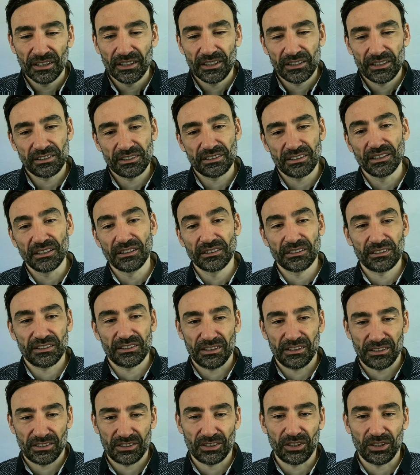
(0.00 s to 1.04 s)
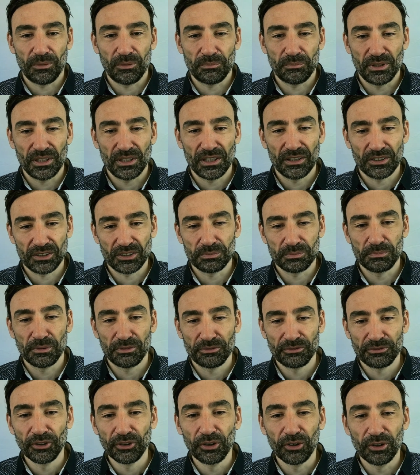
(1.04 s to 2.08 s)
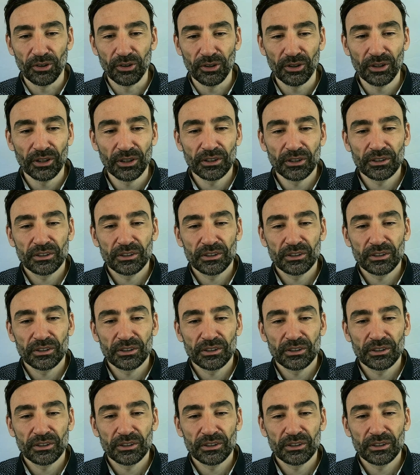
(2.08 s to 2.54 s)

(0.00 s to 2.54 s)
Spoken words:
since some years before.